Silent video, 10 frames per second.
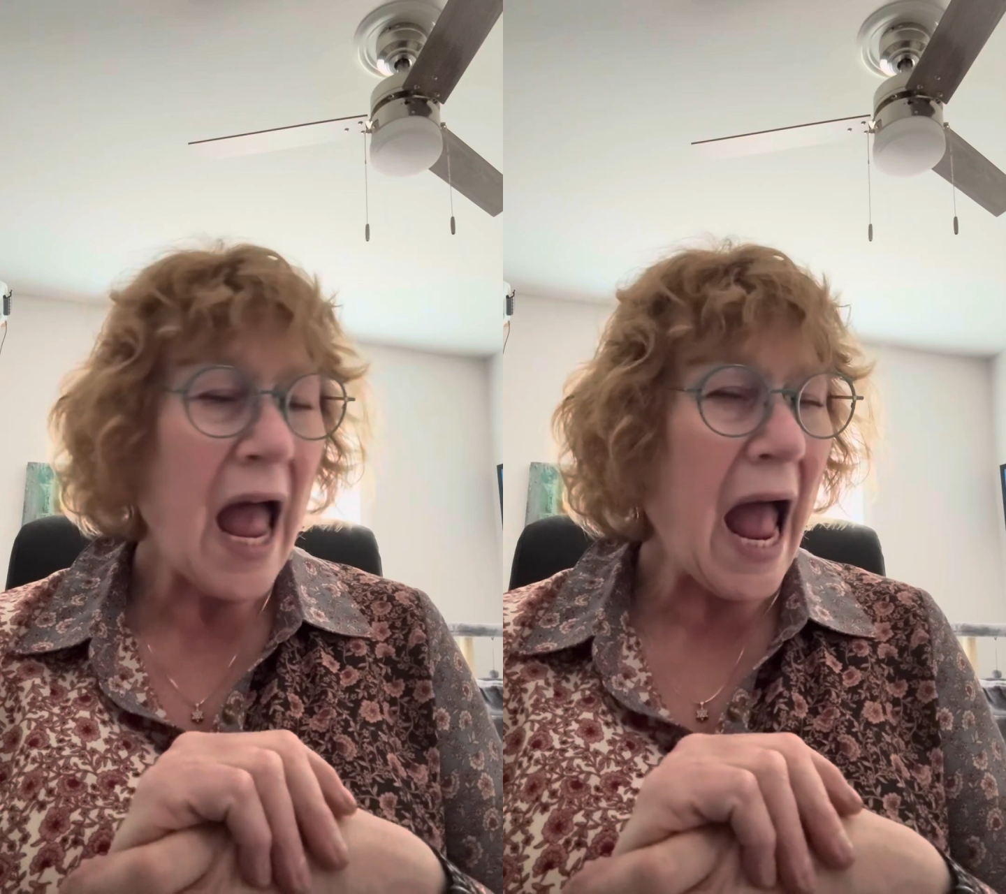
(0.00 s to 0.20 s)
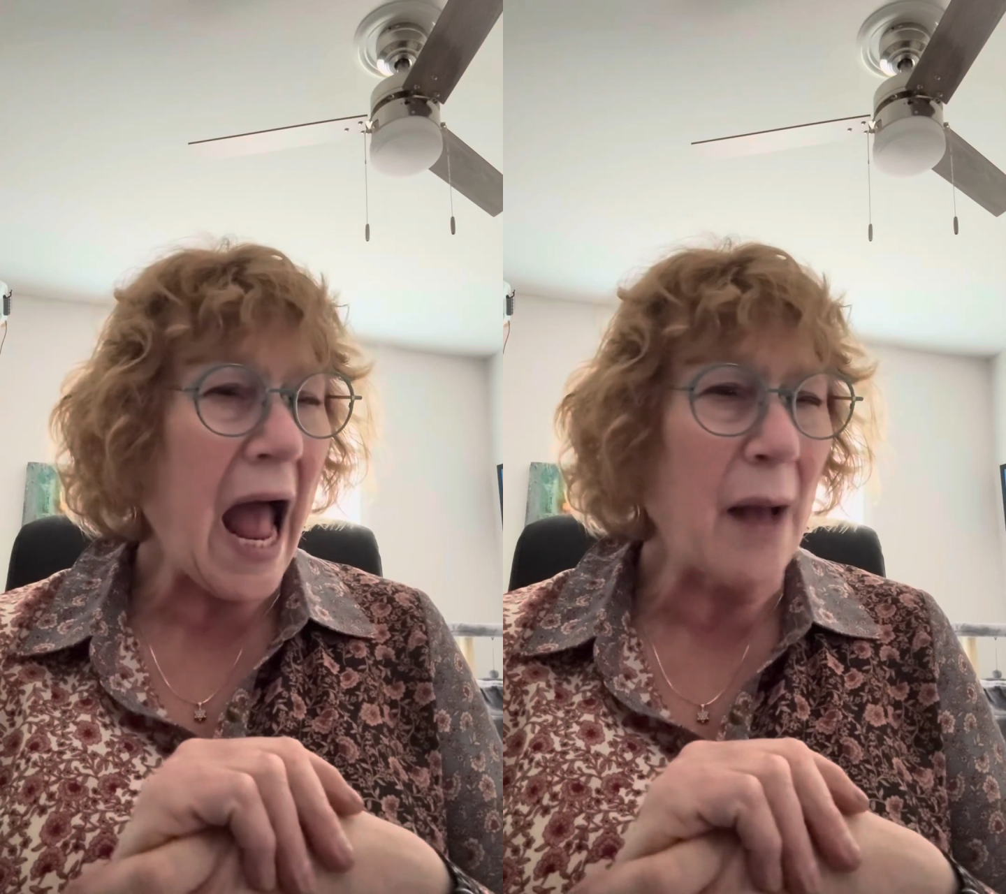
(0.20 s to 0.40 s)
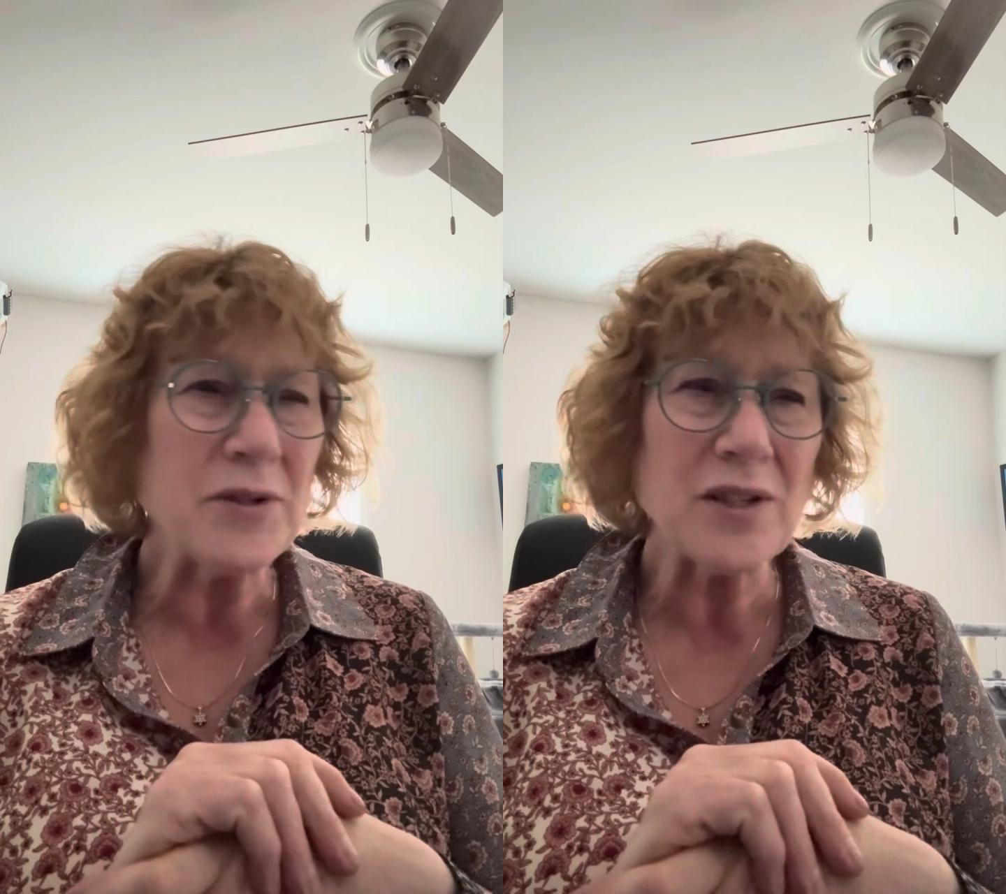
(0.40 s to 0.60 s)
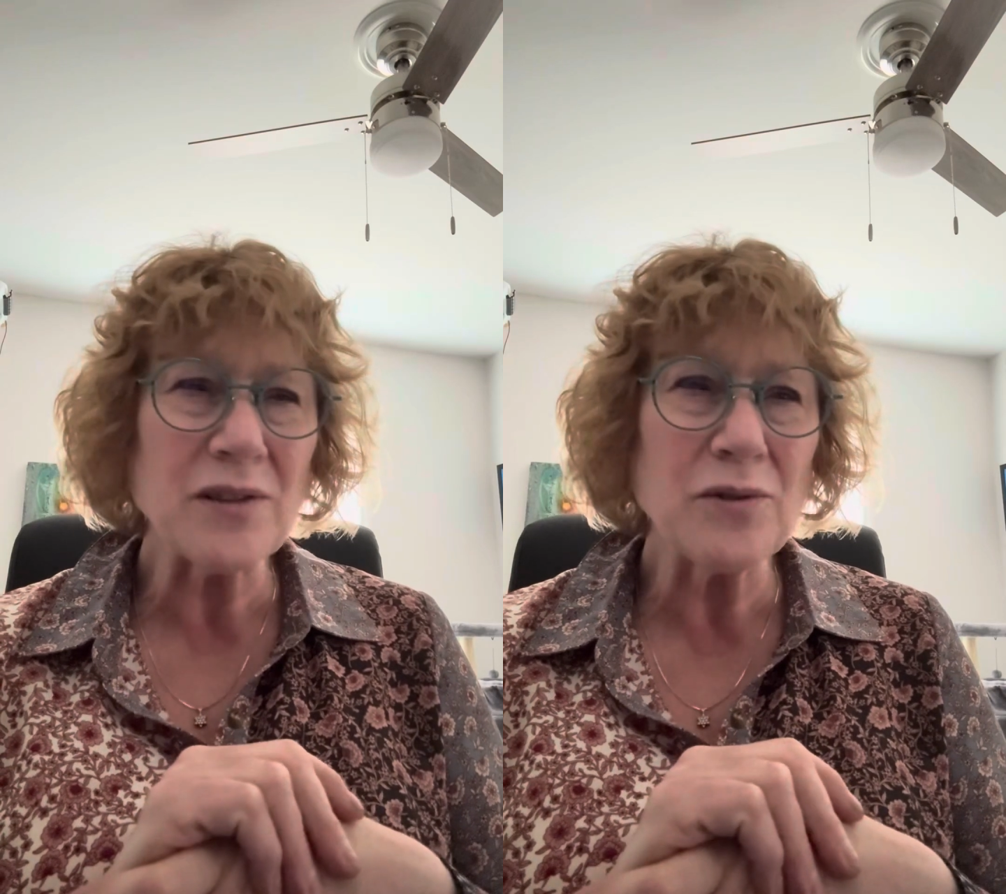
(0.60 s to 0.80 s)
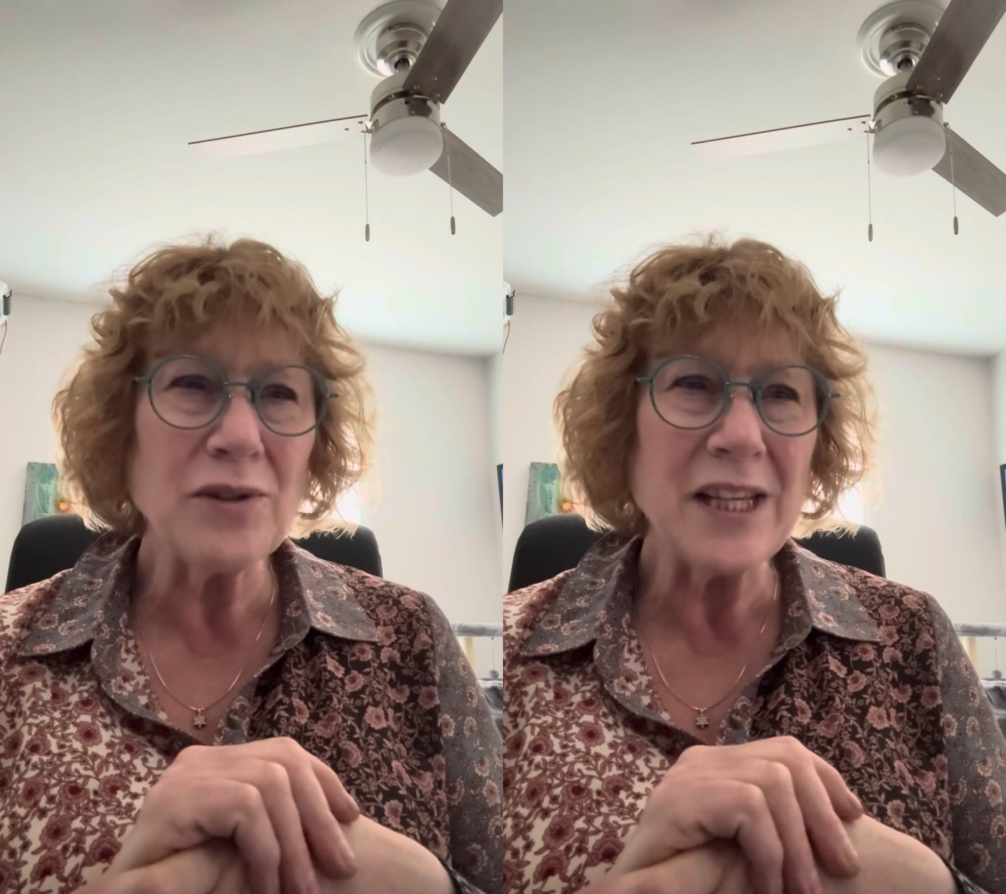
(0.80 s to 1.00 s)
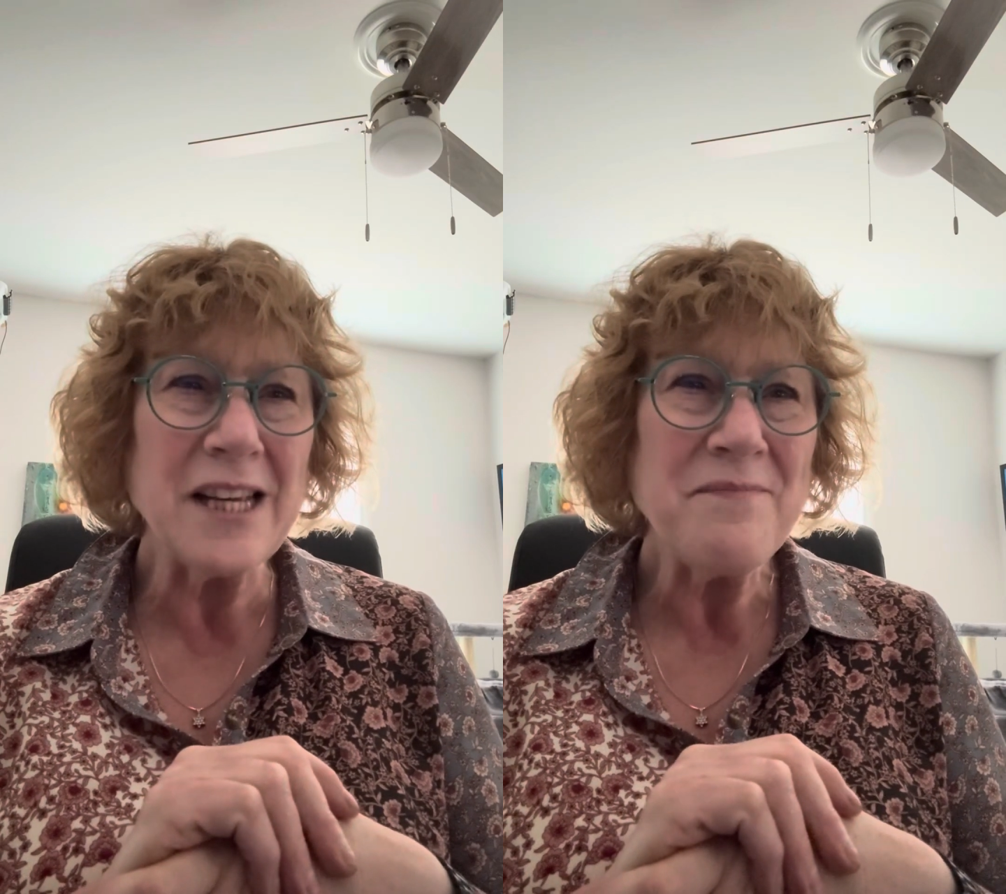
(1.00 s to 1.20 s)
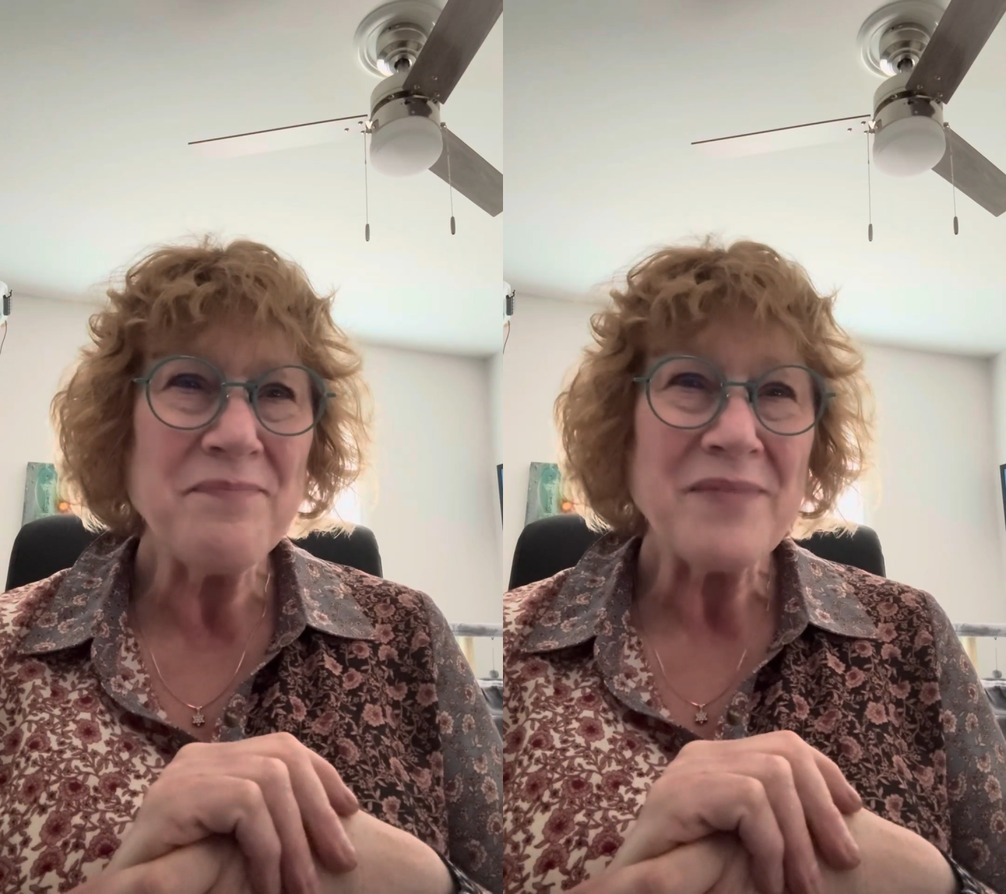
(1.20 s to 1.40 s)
Absolutely.